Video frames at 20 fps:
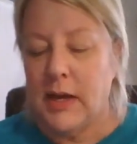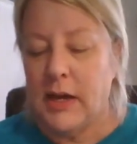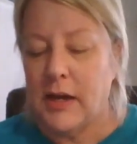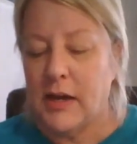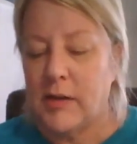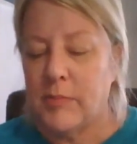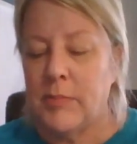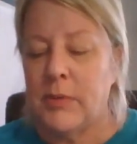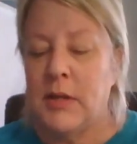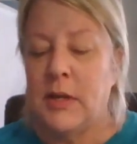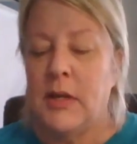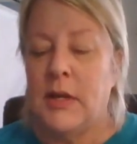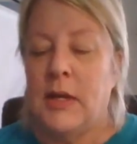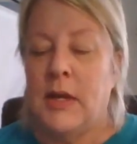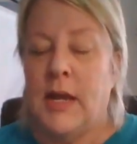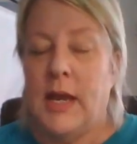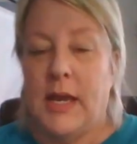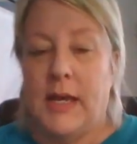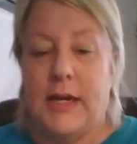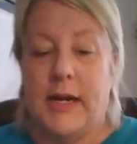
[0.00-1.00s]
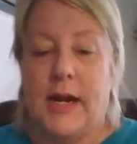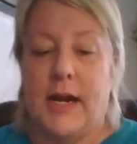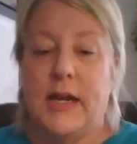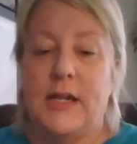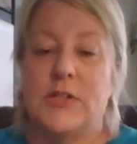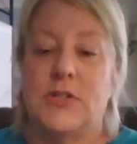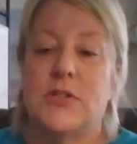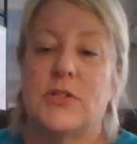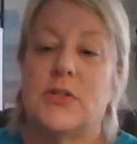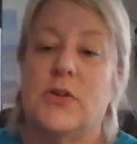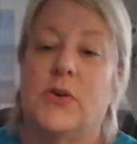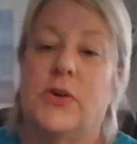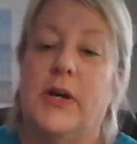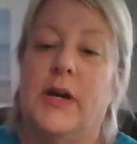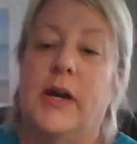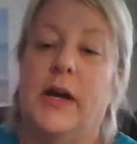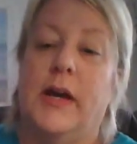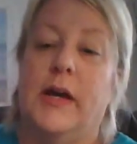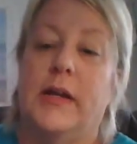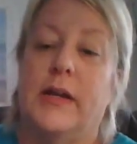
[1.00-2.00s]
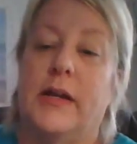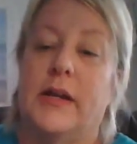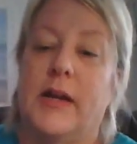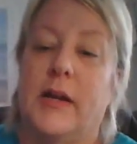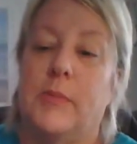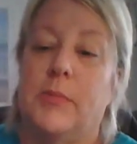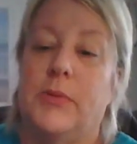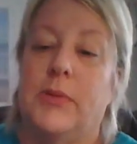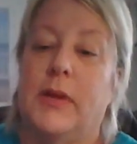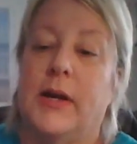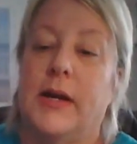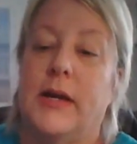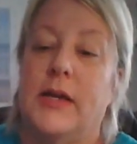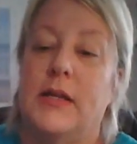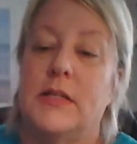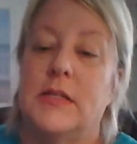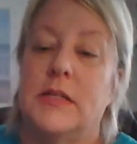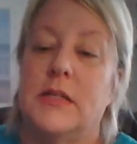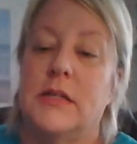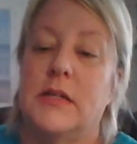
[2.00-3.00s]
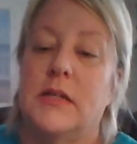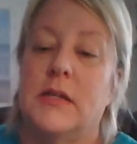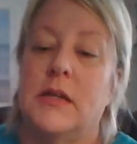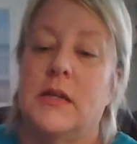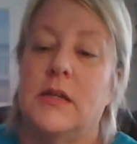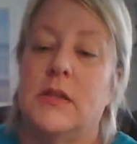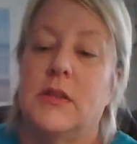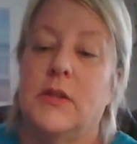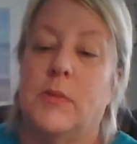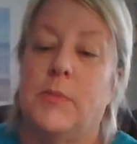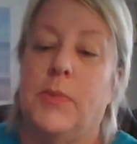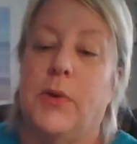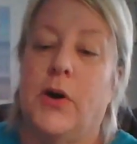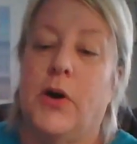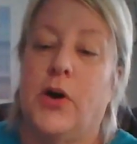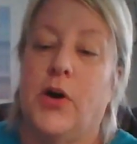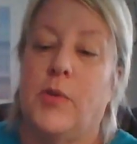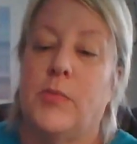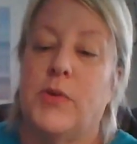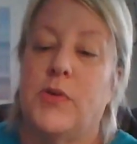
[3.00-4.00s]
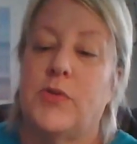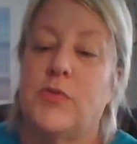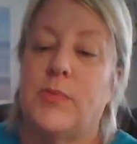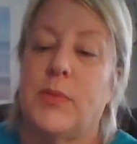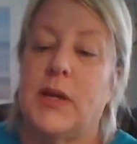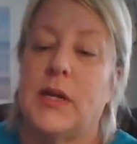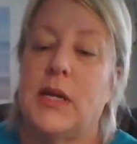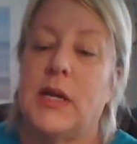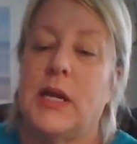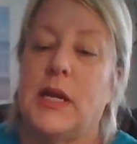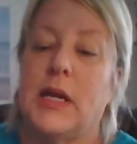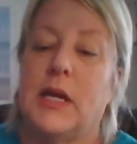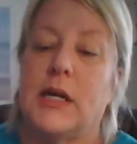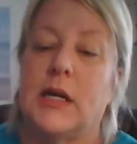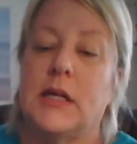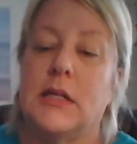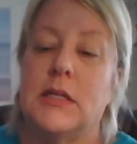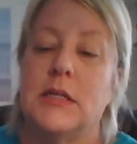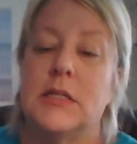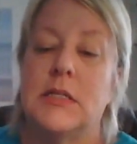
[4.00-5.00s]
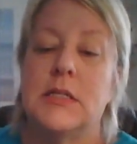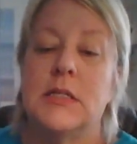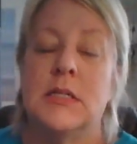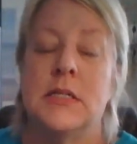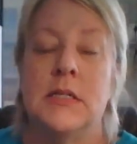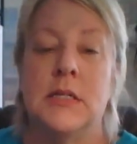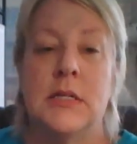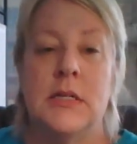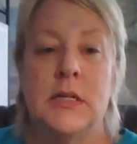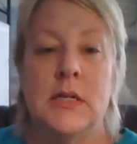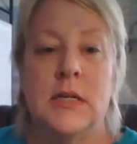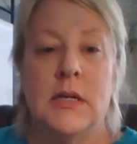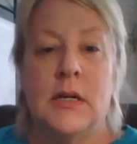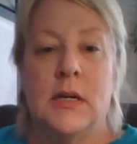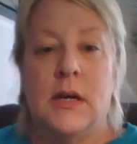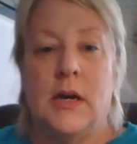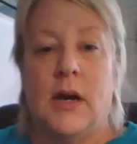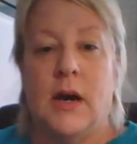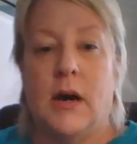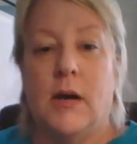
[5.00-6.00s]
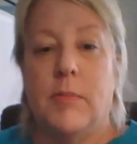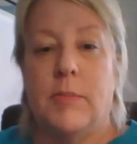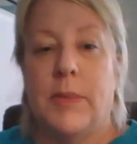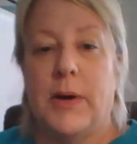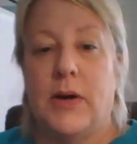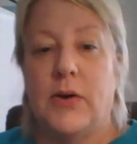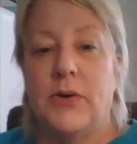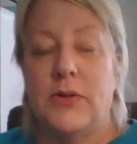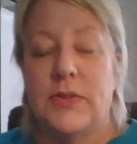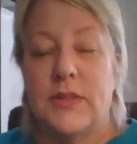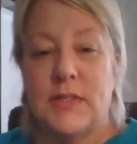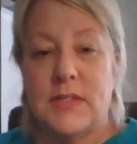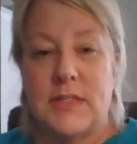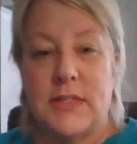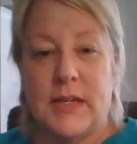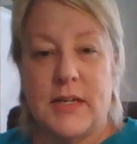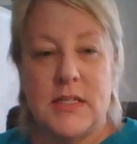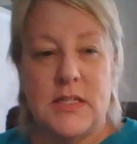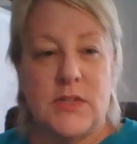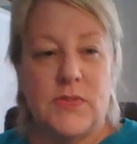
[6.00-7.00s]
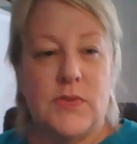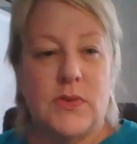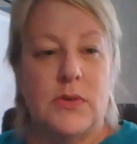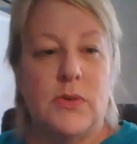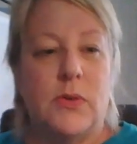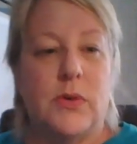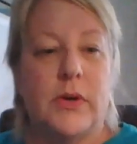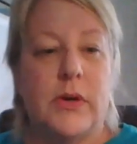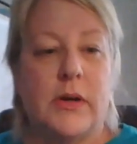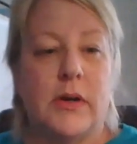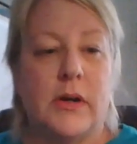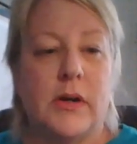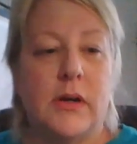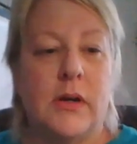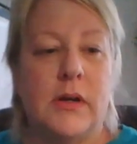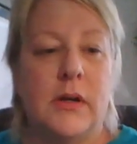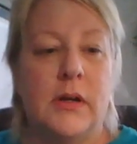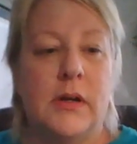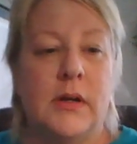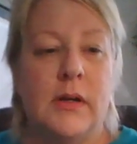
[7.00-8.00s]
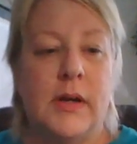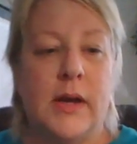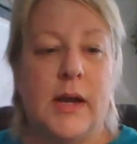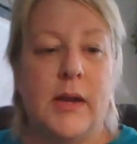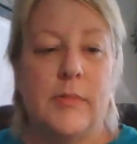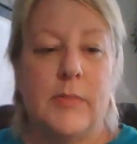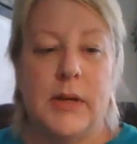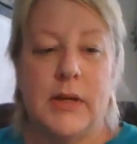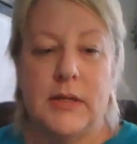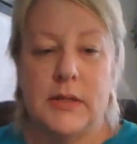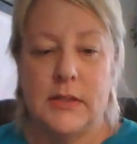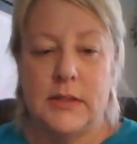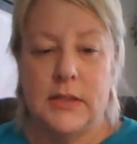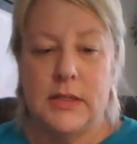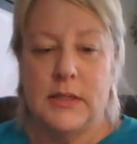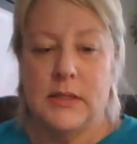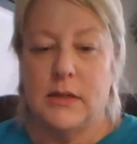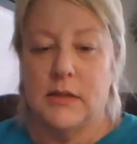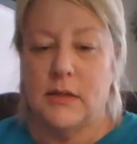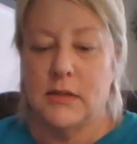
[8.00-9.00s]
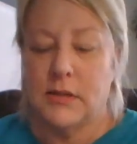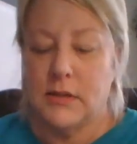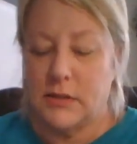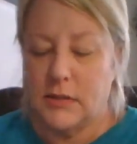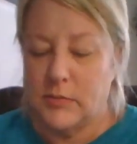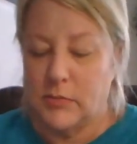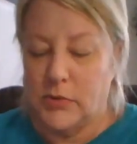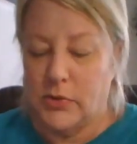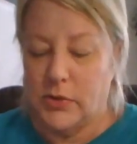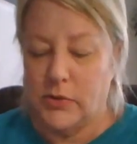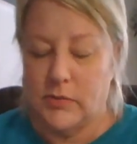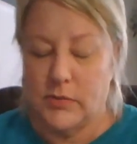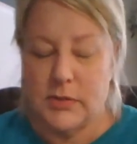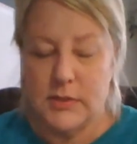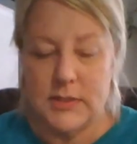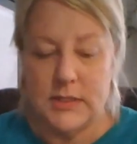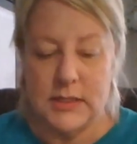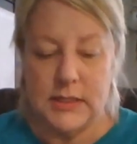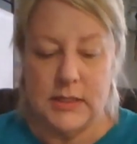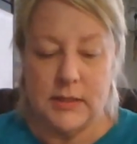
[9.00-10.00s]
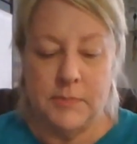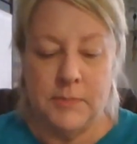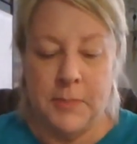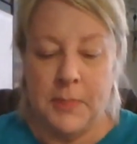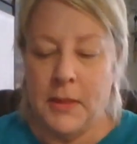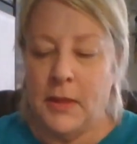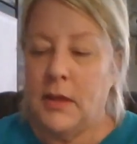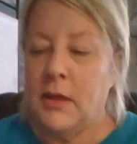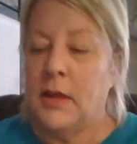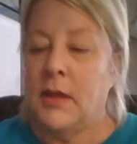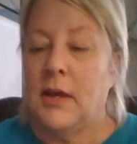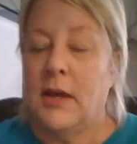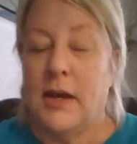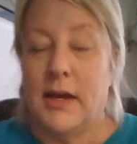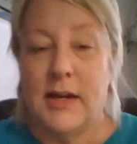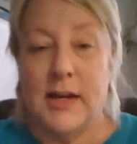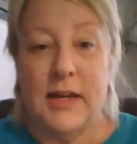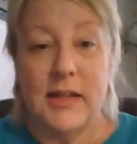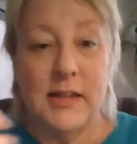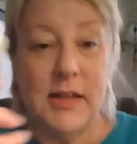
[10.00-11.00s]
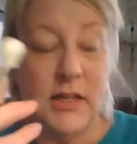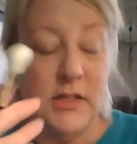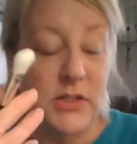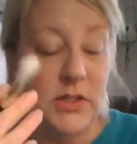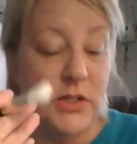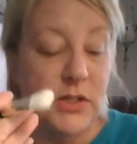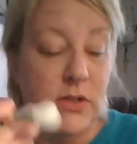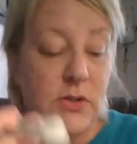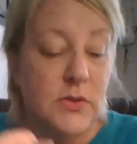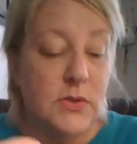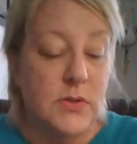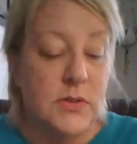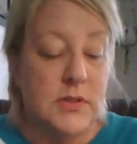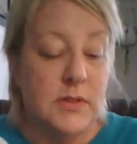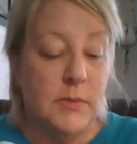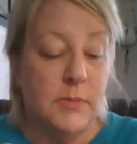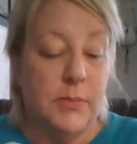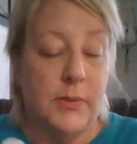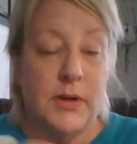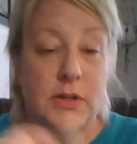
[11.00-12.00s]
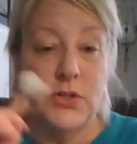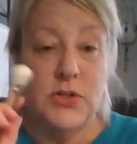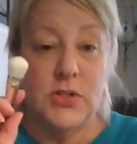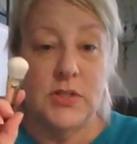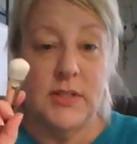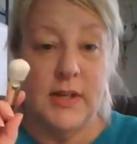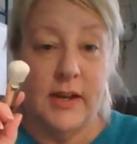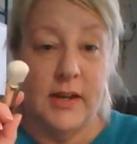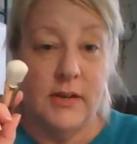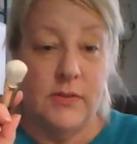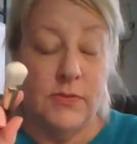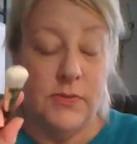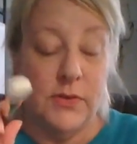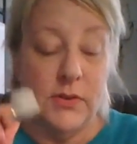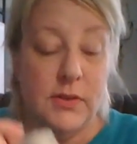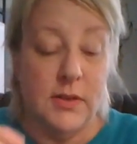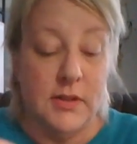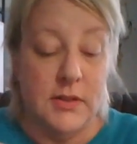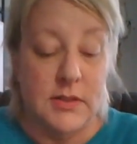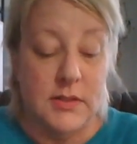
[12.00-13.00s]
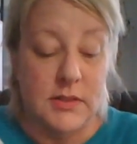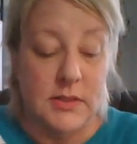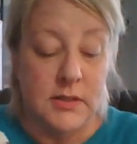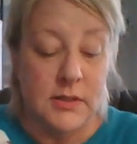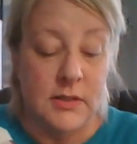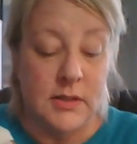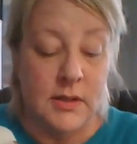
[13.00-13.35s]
Um, and I just go ahead and I apply it in the palm of my hand about the size of a quarter. I might need a little more, we'll see. And I like to use the brush side for this.